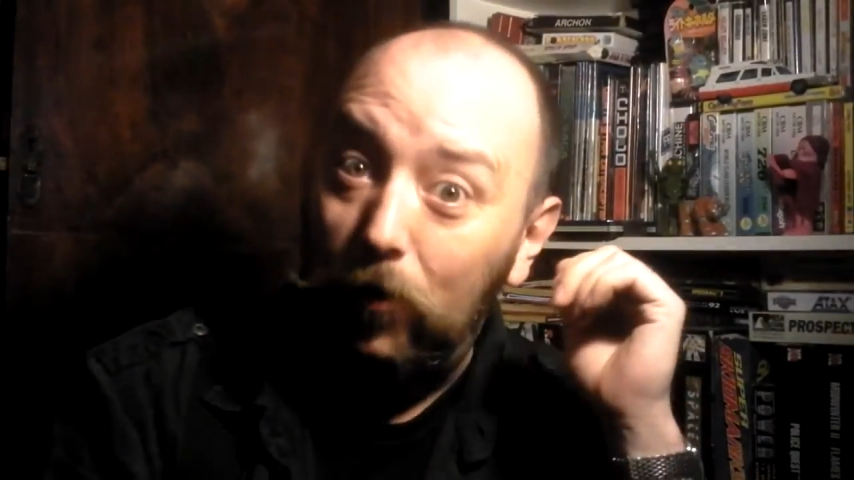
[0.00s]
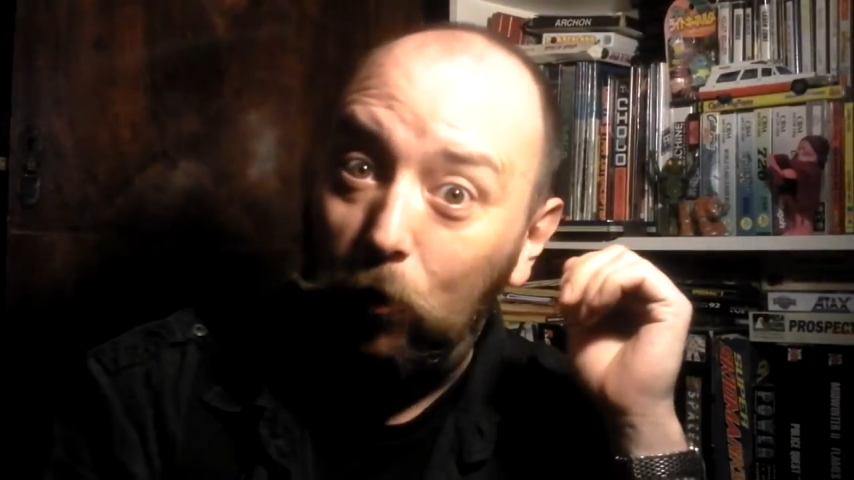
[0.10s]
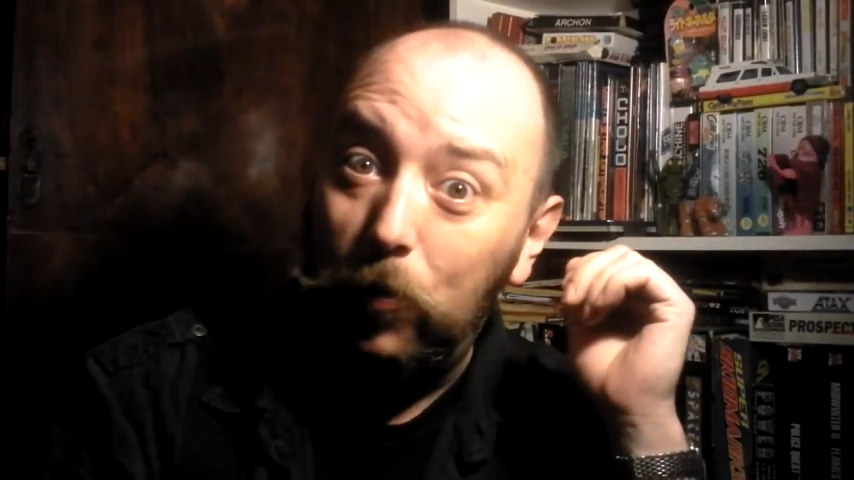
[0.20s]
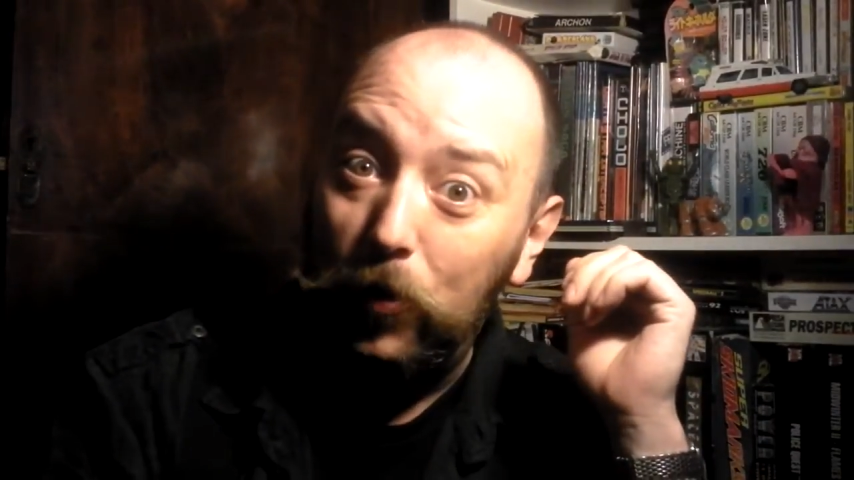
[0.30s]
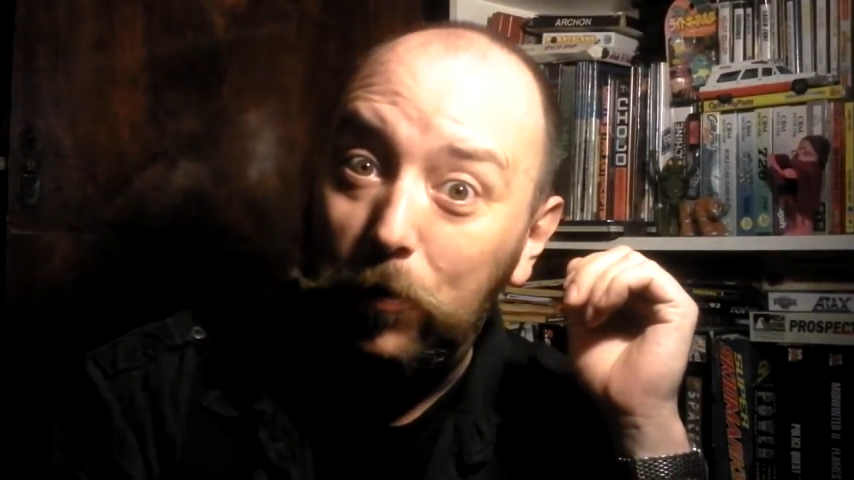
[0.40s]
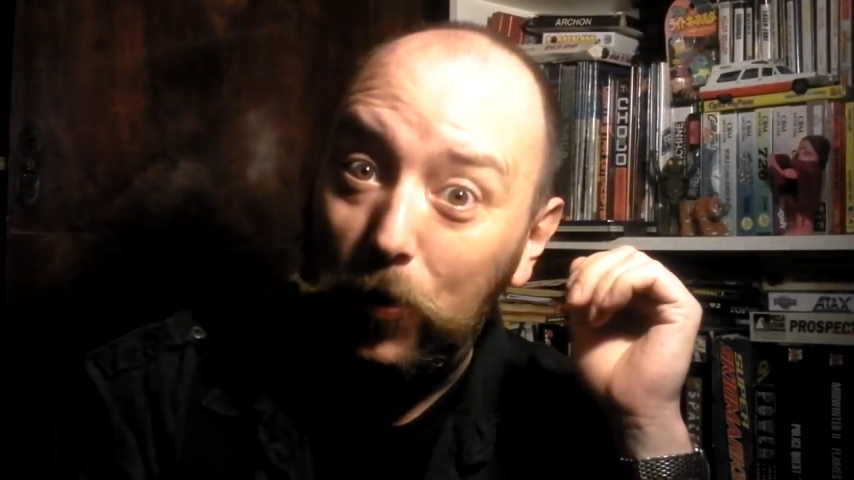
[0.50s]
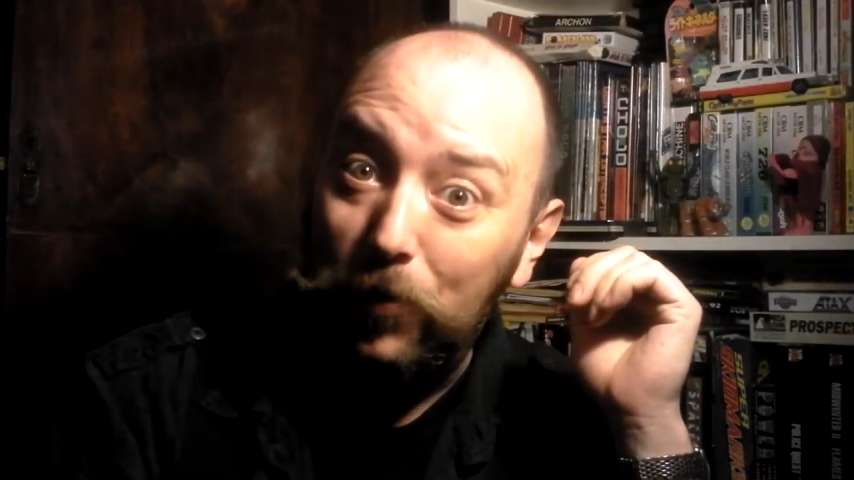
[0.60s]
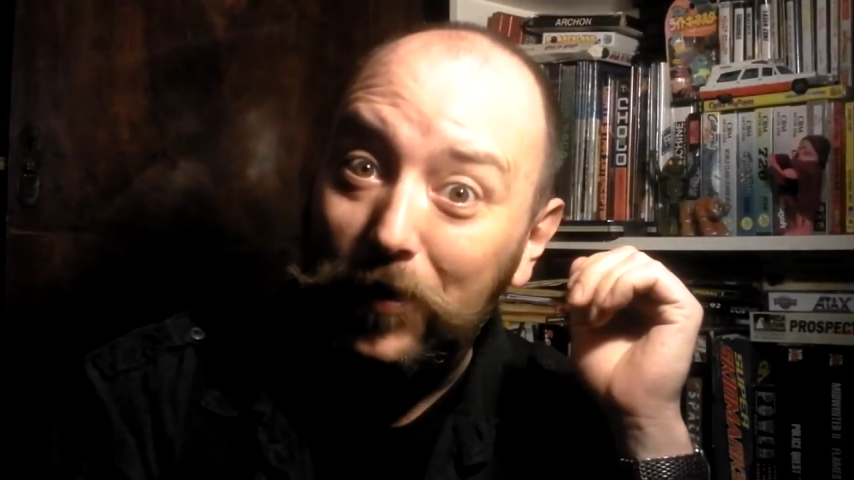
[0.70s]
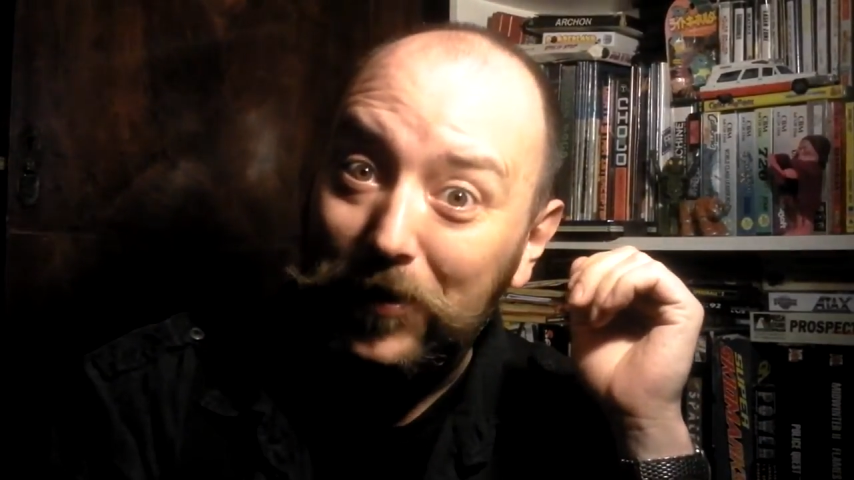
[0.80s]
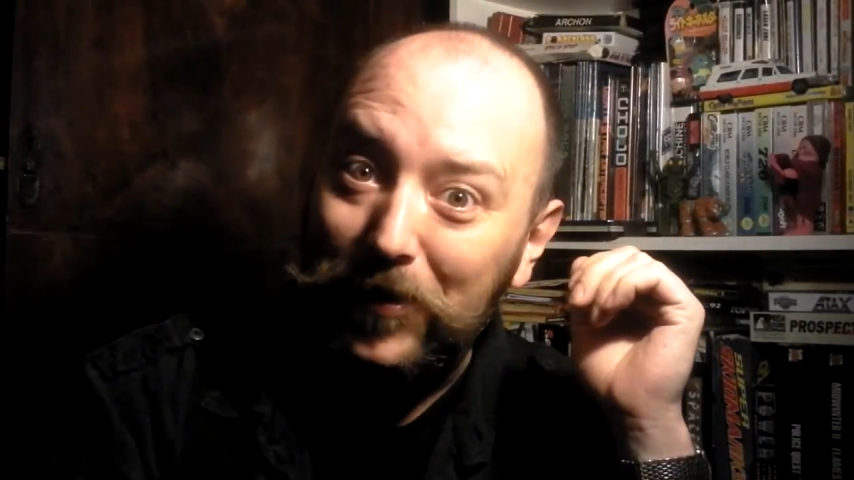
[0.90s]

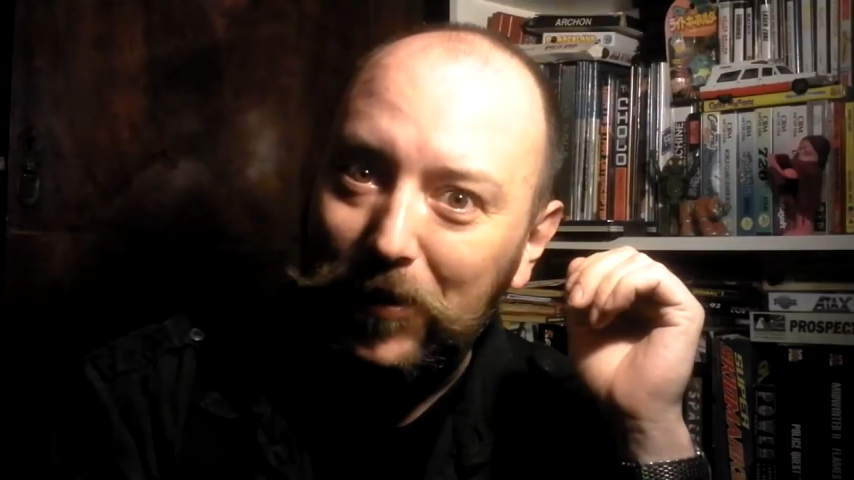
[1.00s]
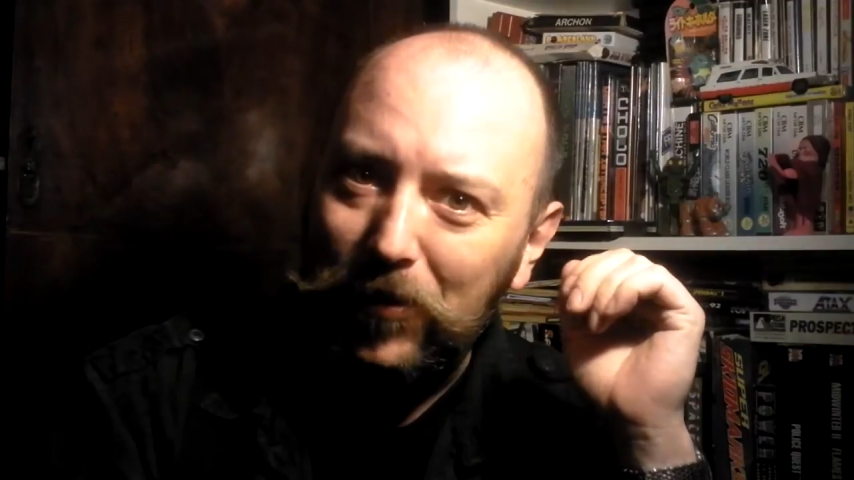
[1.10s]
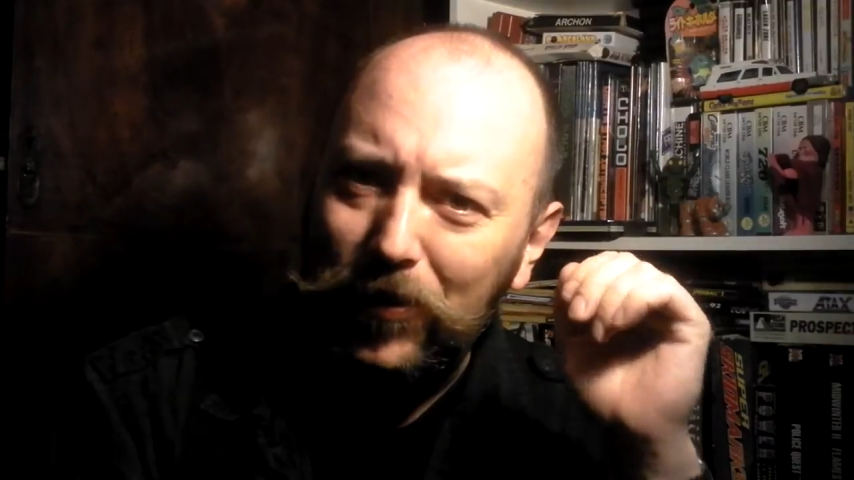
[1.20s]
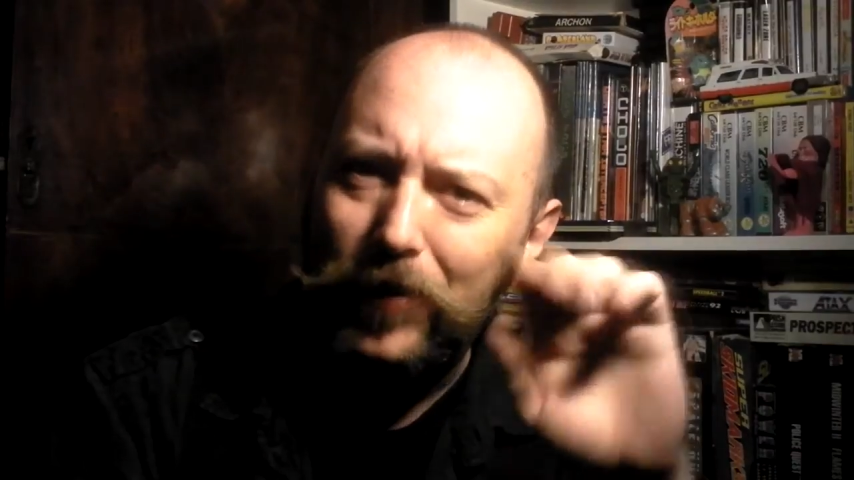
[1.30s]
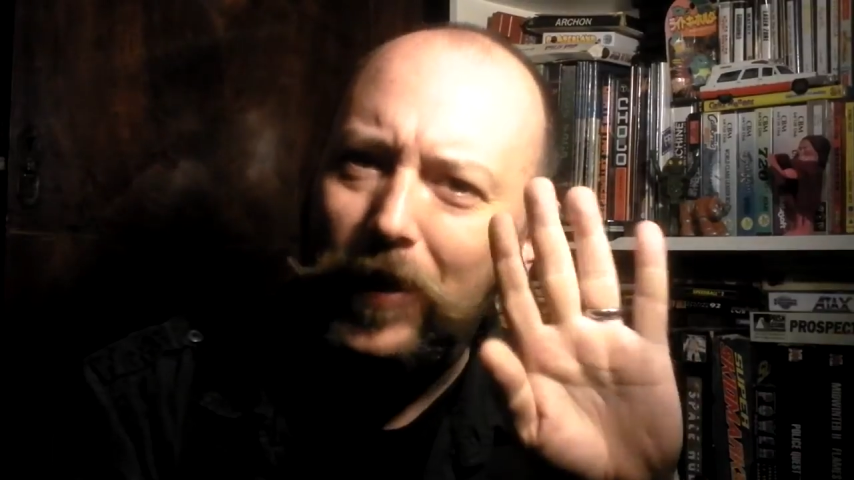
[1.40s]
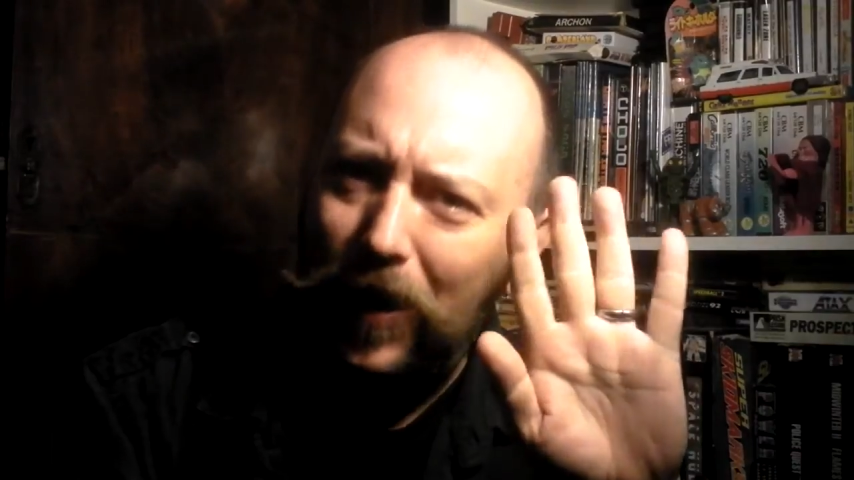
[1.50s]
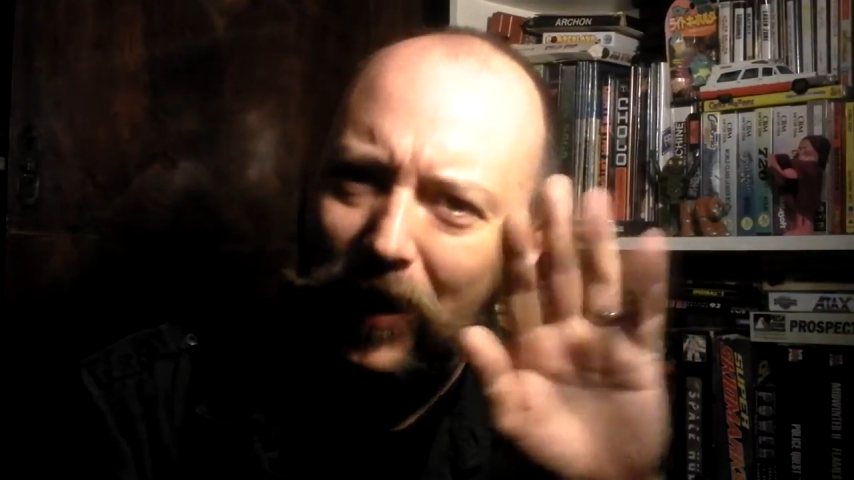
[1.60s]
Lawnboyspost1975.